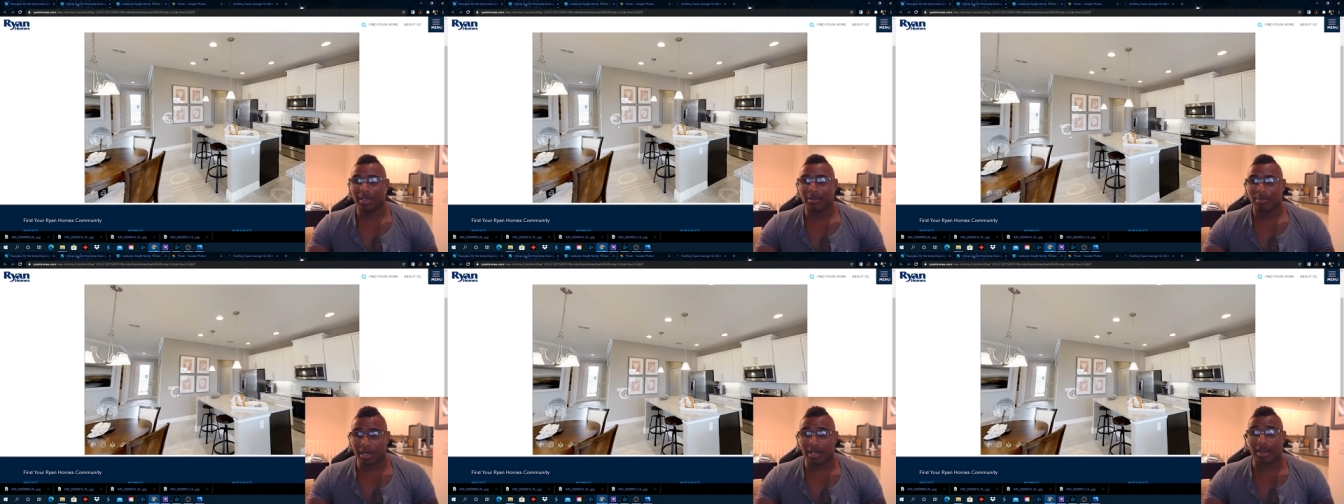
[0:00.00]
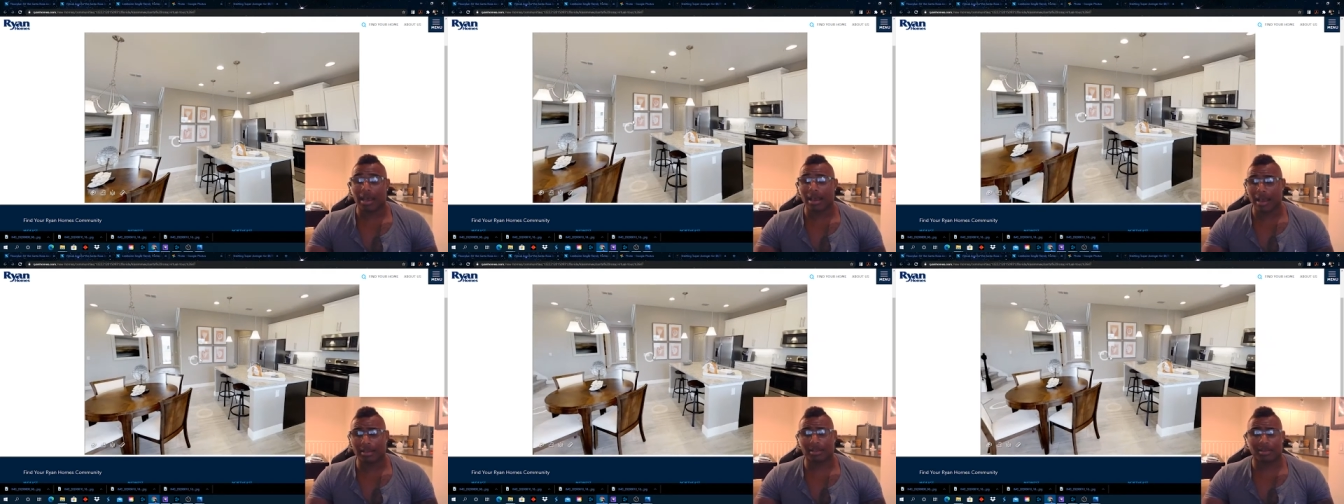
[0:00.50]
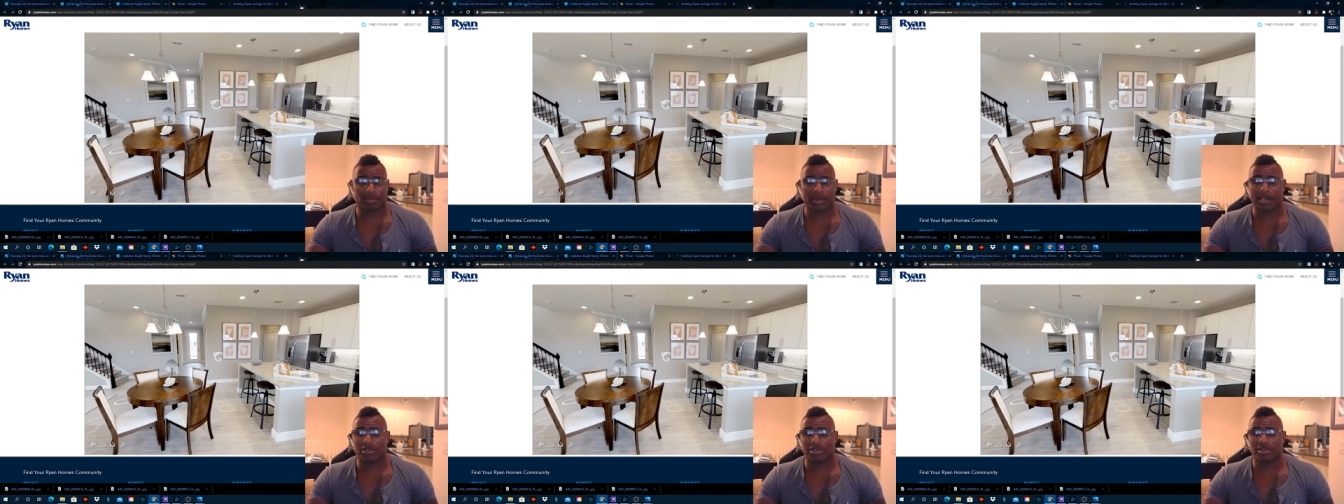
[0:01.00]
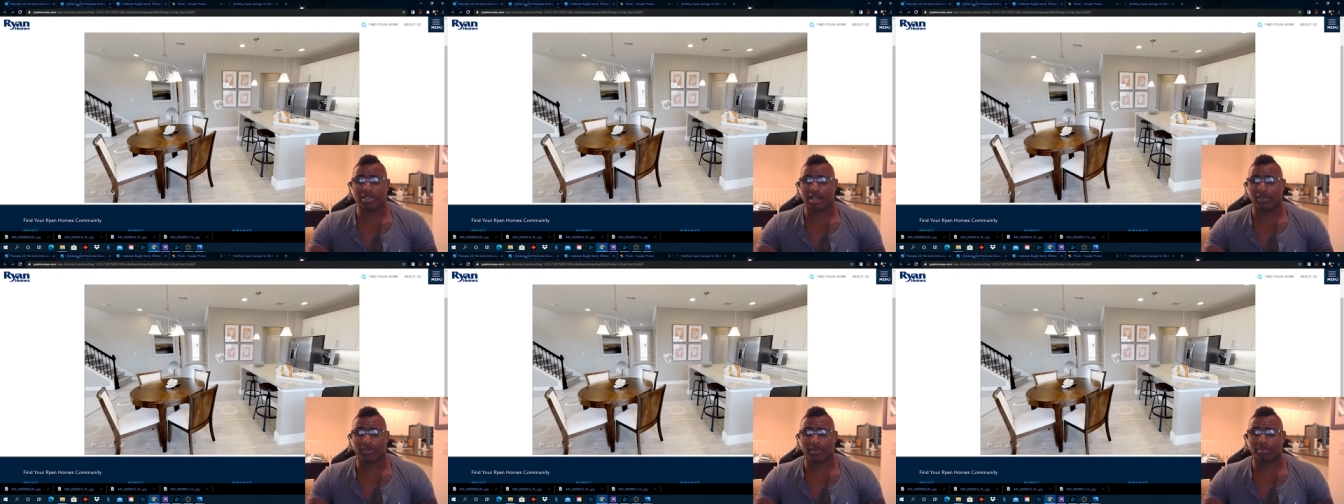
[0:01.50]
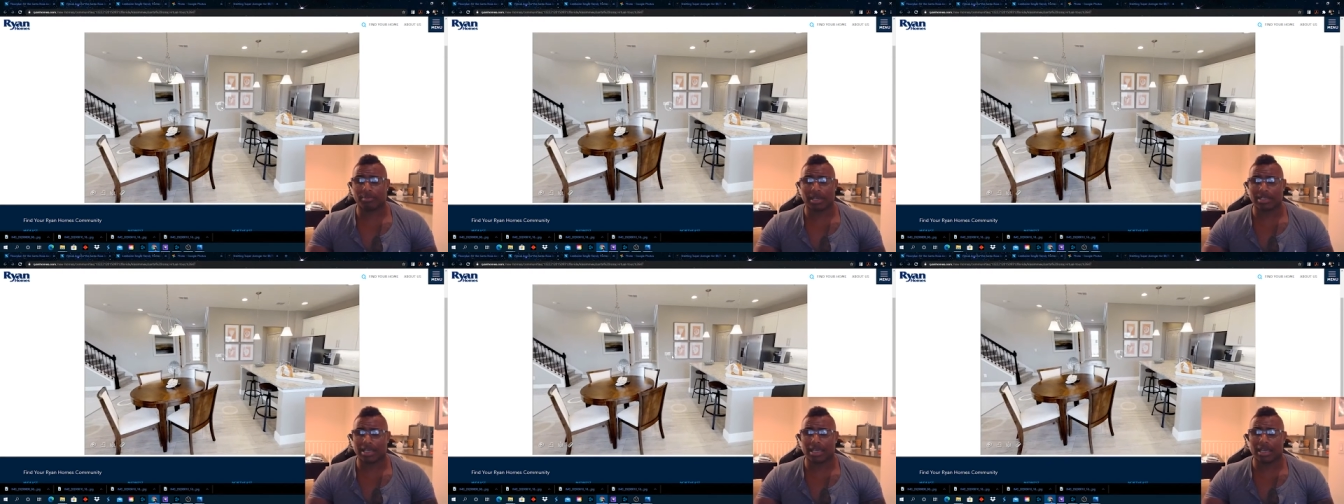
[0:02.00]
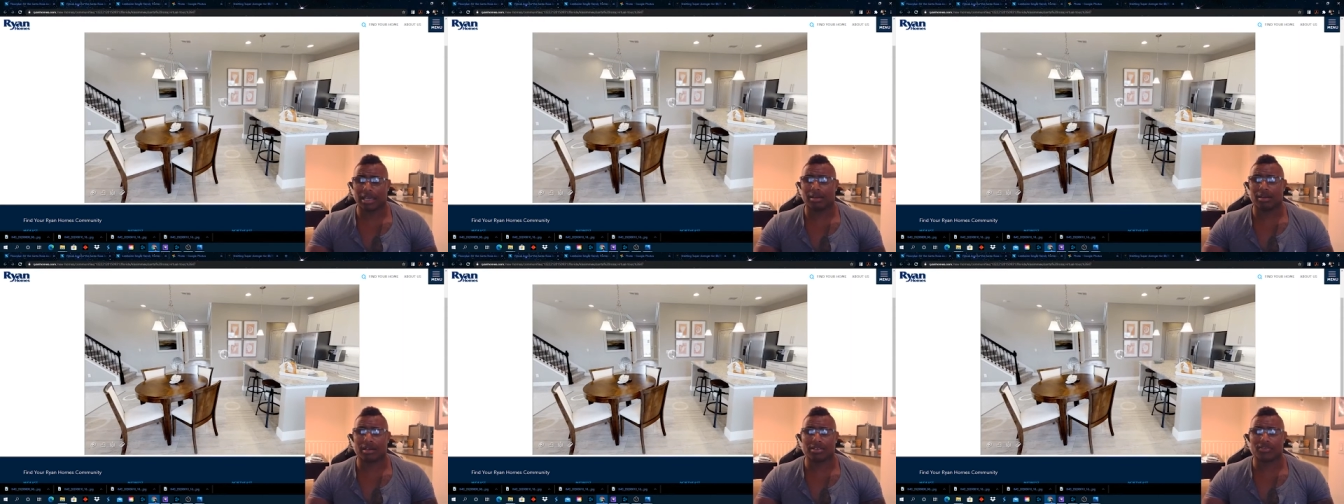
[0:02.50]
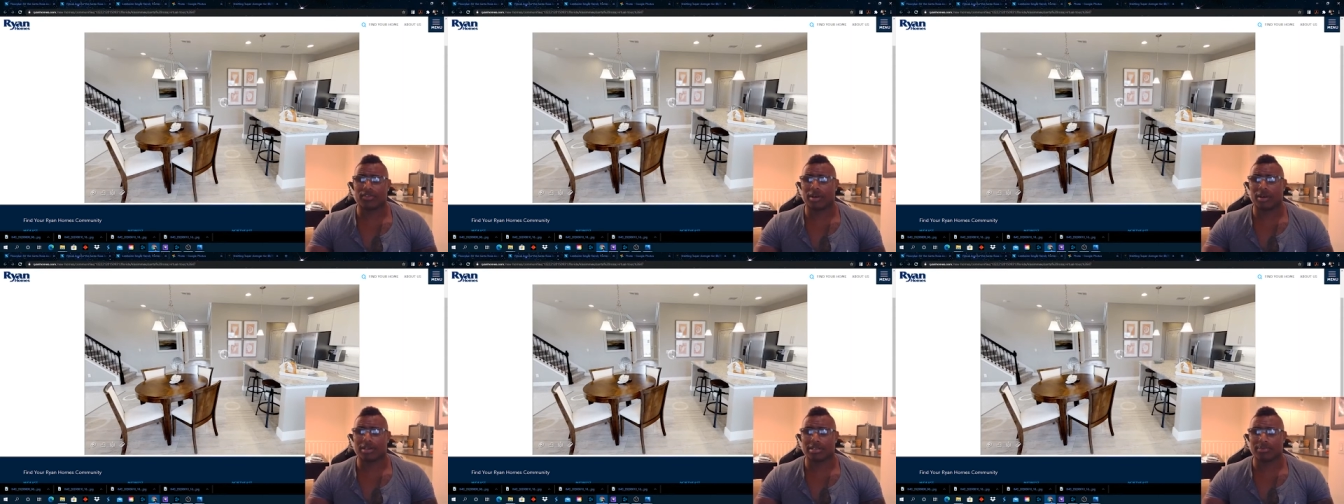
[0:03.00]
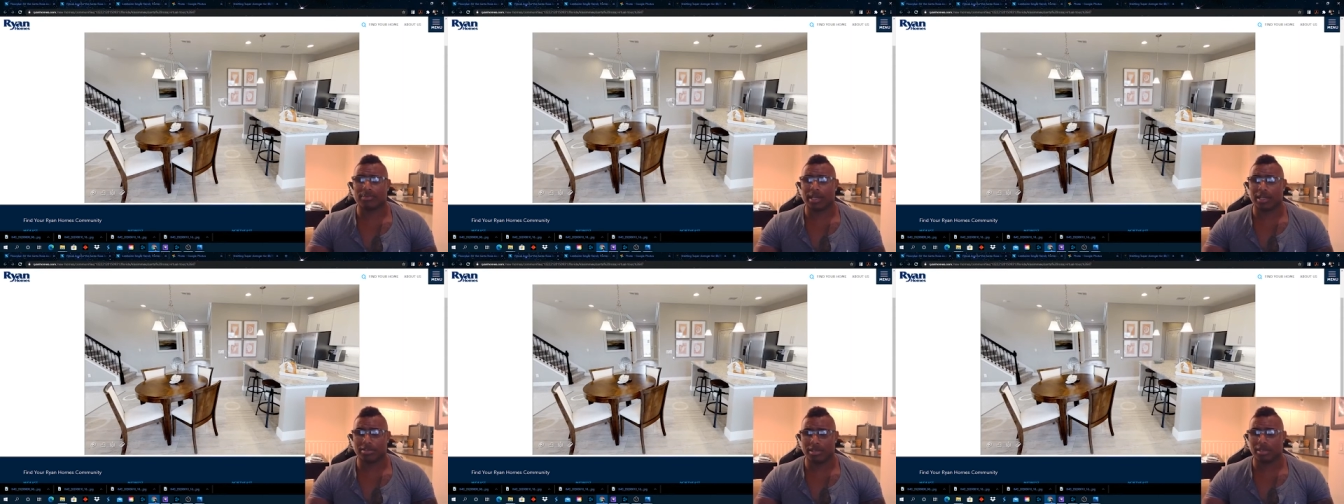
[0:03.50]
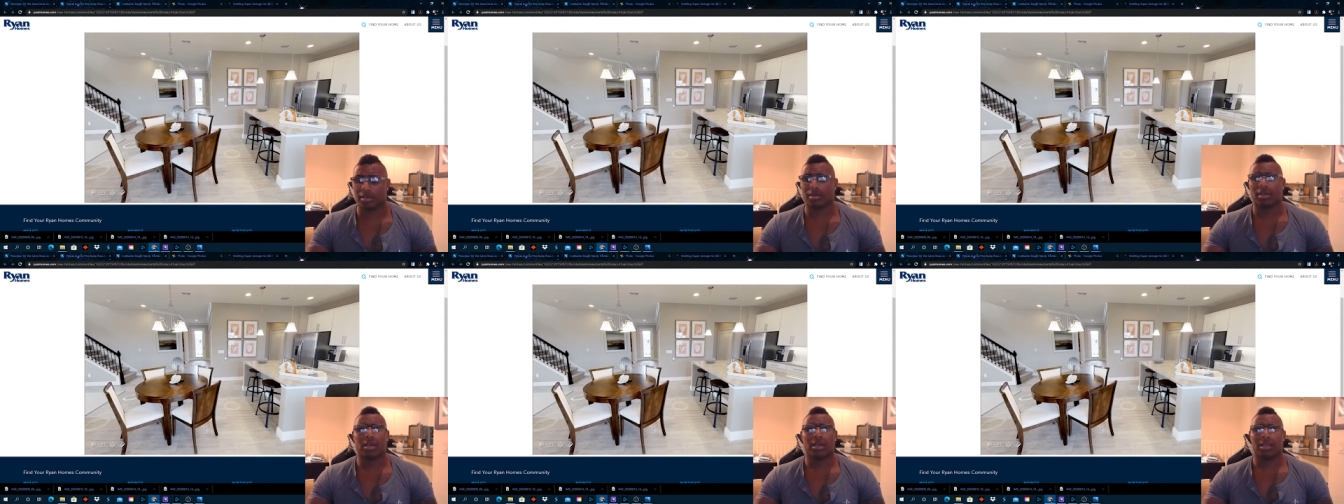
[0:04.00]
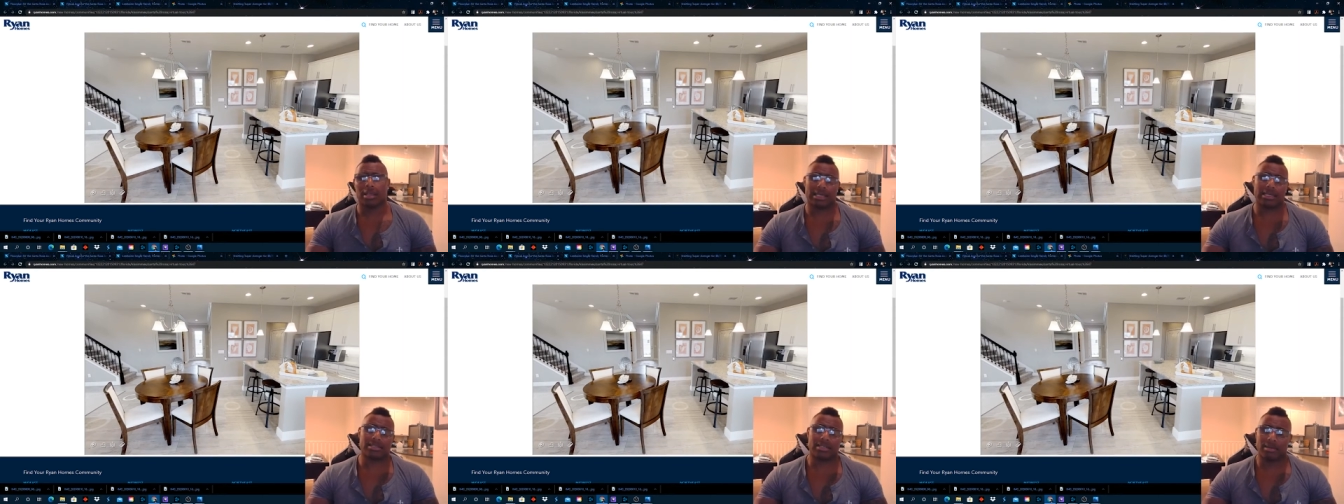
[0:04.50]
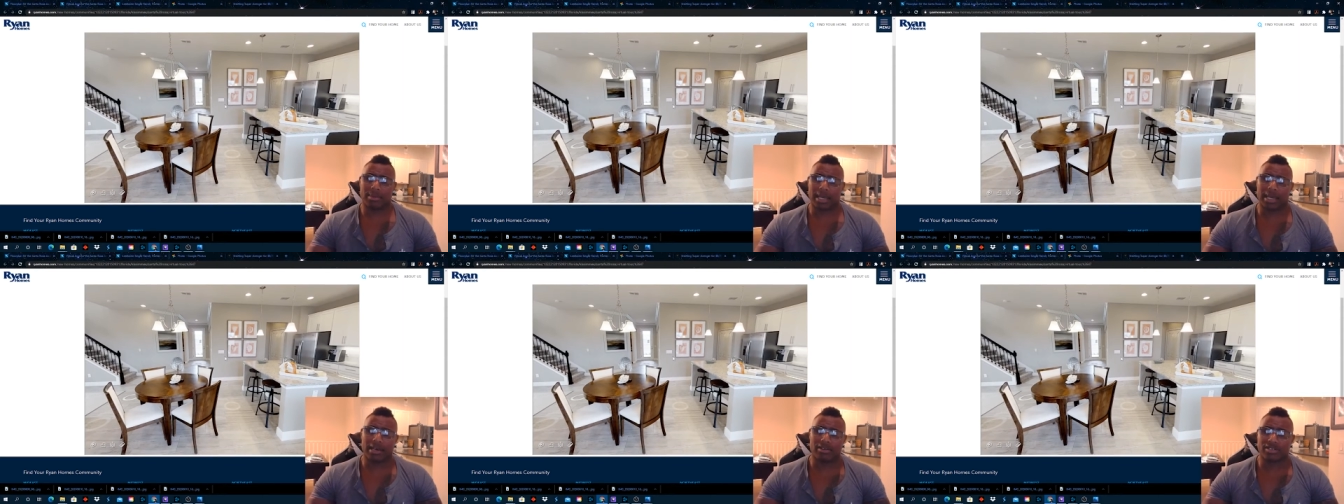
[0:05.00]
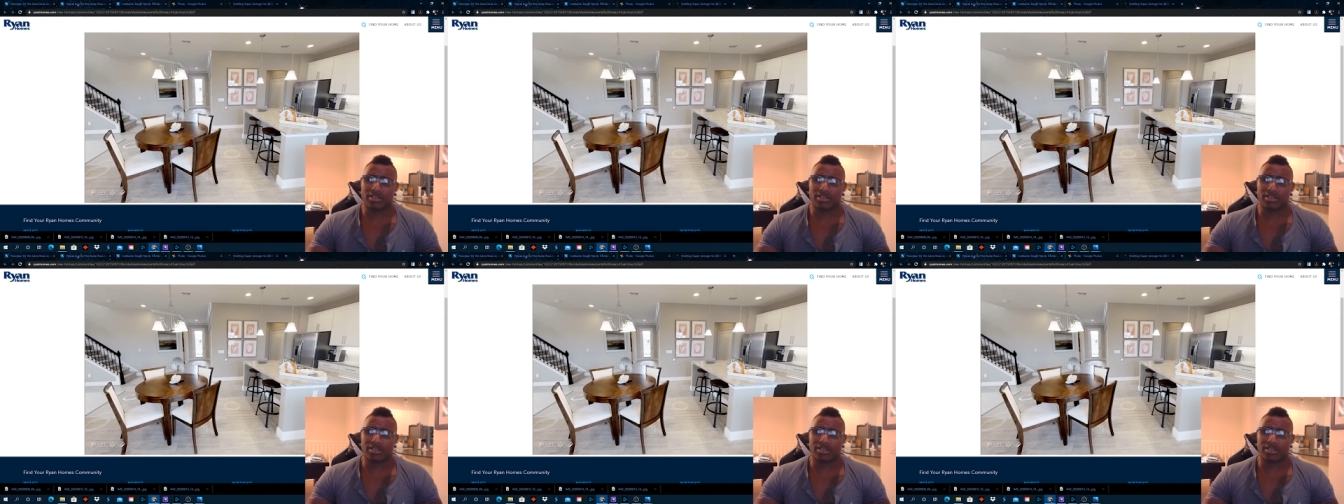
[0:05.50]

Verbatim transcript: But I got the best use out of them as I can as far as managing the AC in my house.